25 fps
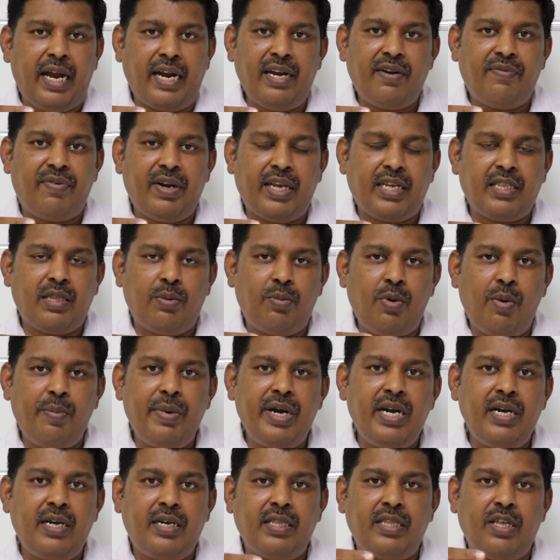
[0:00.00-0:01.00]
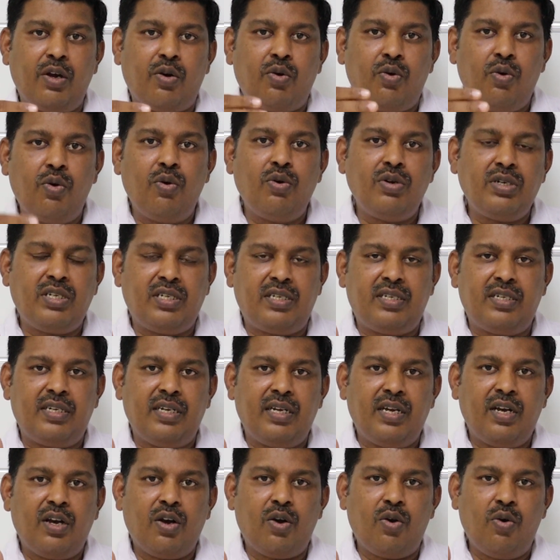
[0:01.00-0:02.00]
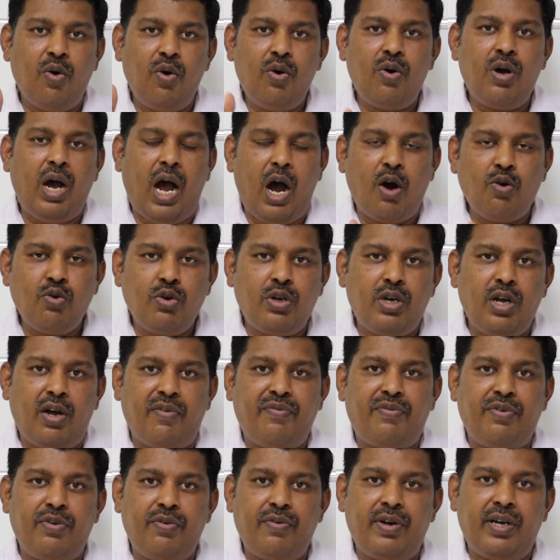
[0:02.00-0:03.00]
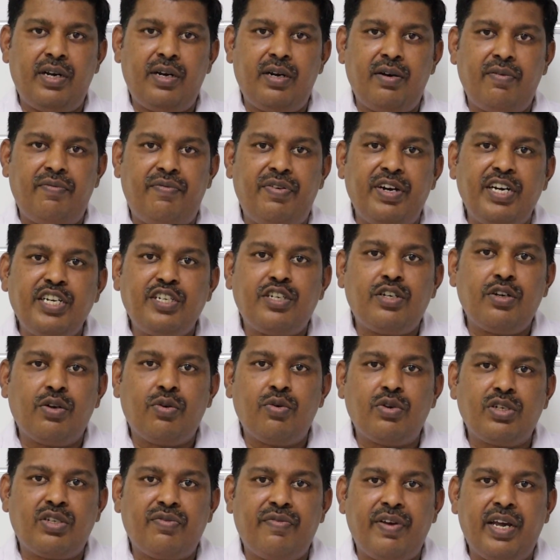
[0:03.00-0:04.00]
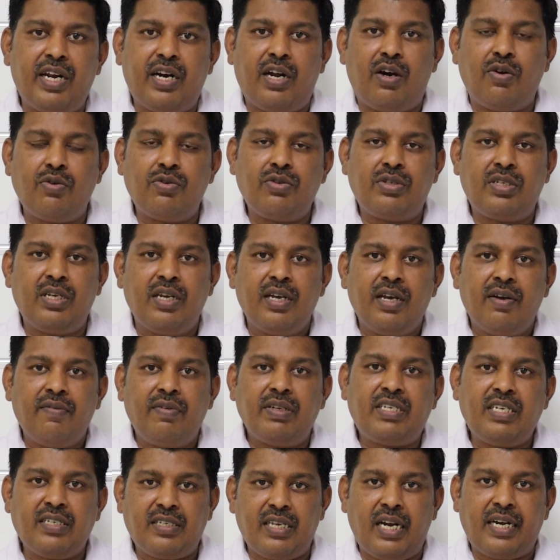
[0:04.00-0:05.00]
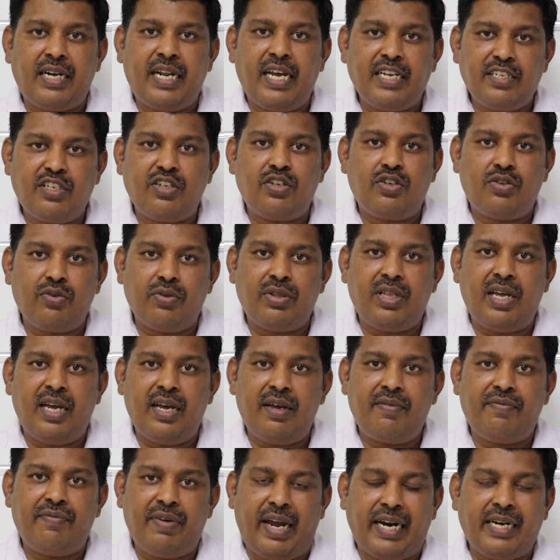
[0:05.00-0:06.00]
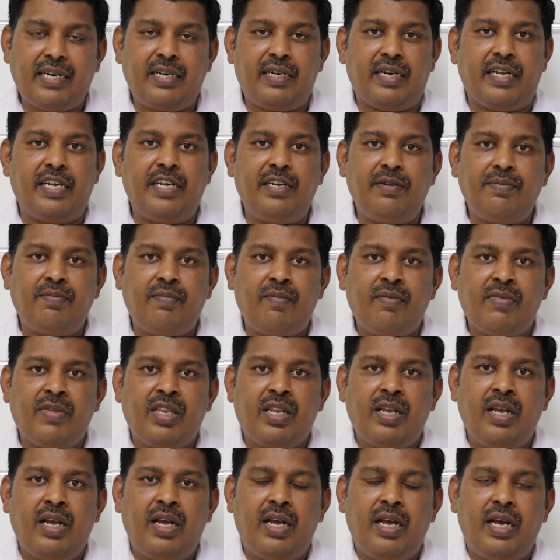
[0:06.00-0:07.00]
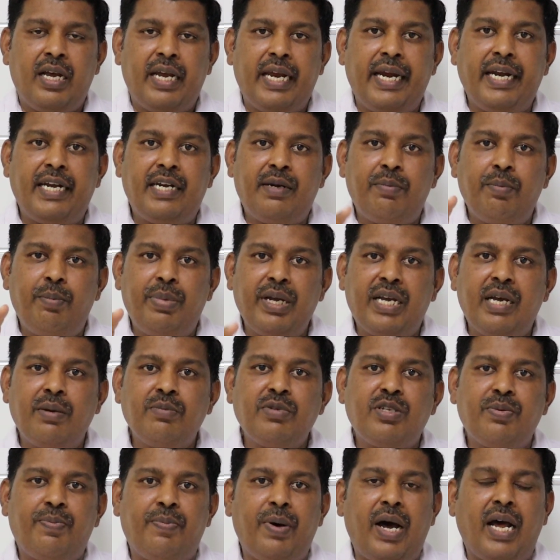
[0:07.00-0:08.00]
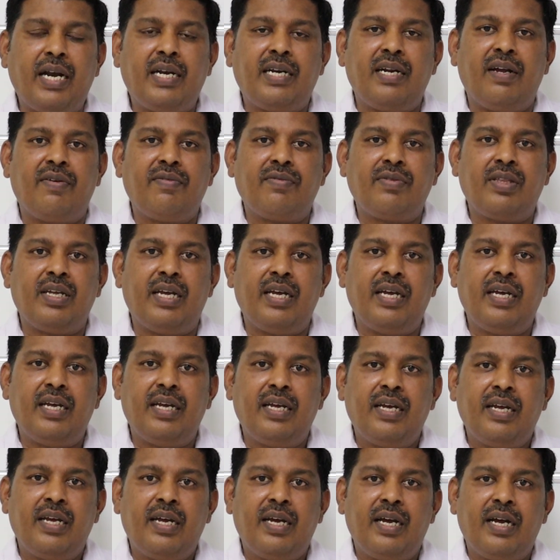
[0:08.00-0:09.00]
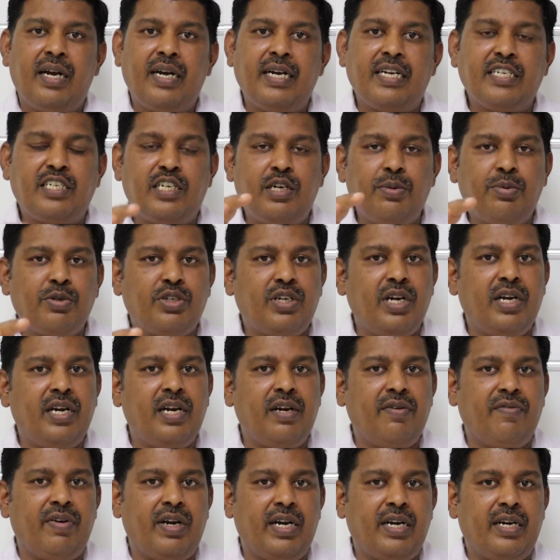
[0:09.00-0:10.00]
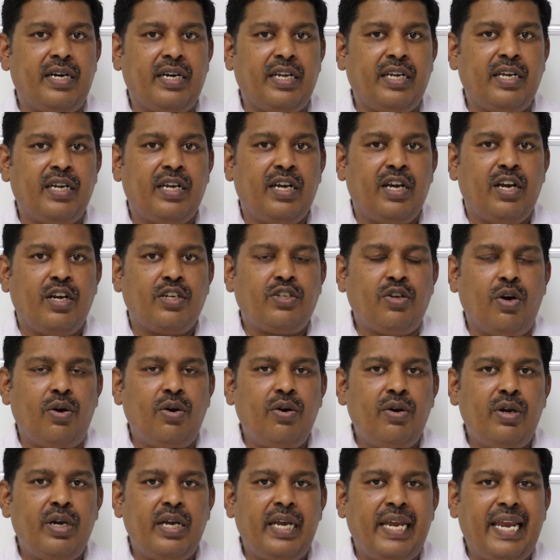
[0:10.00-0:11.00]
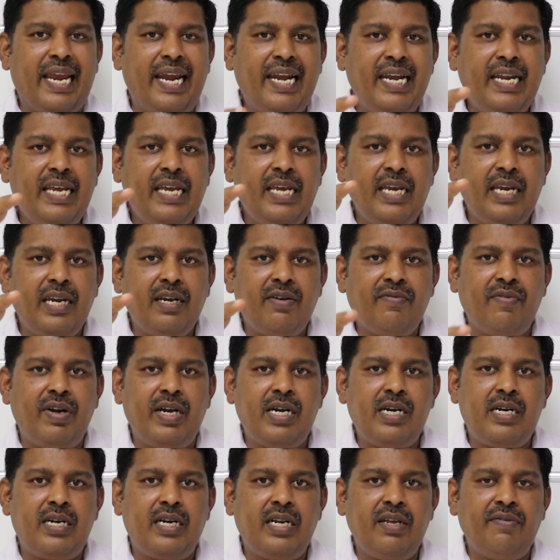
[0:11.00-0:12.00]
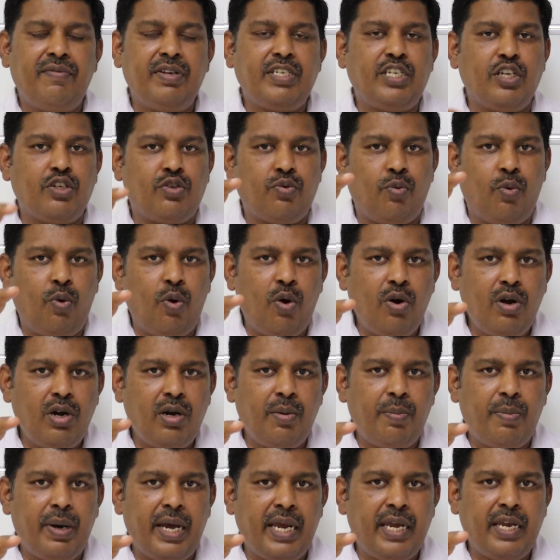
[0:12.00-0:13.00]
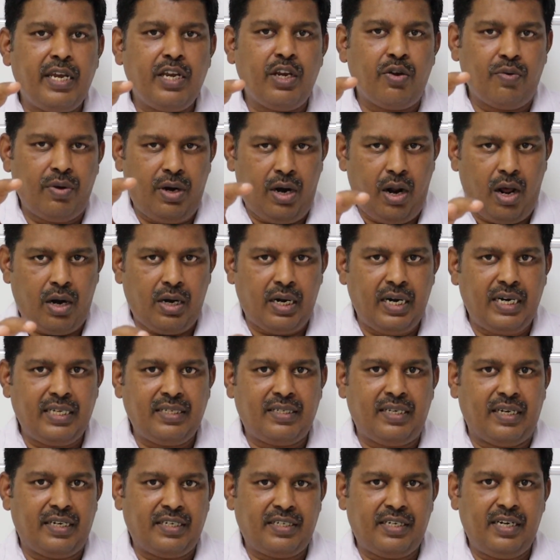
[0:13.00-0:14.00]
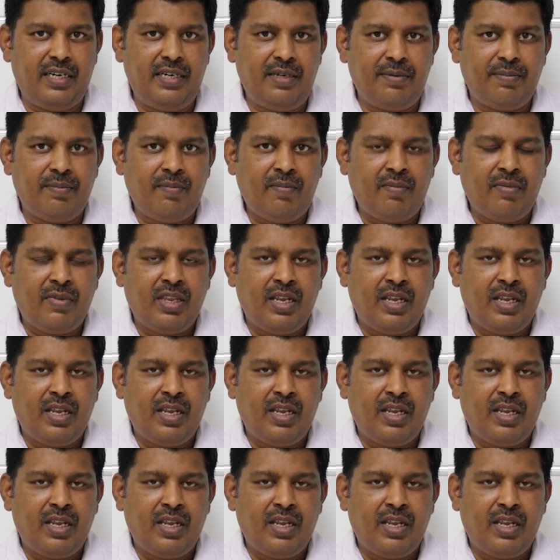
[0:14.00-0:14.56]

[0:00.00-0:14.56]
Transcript: the moment the goods go out of your finished goods warehouse, which is attached to the factory, it becomes part of the distribution inventory. So any inventory which is owned by your organization,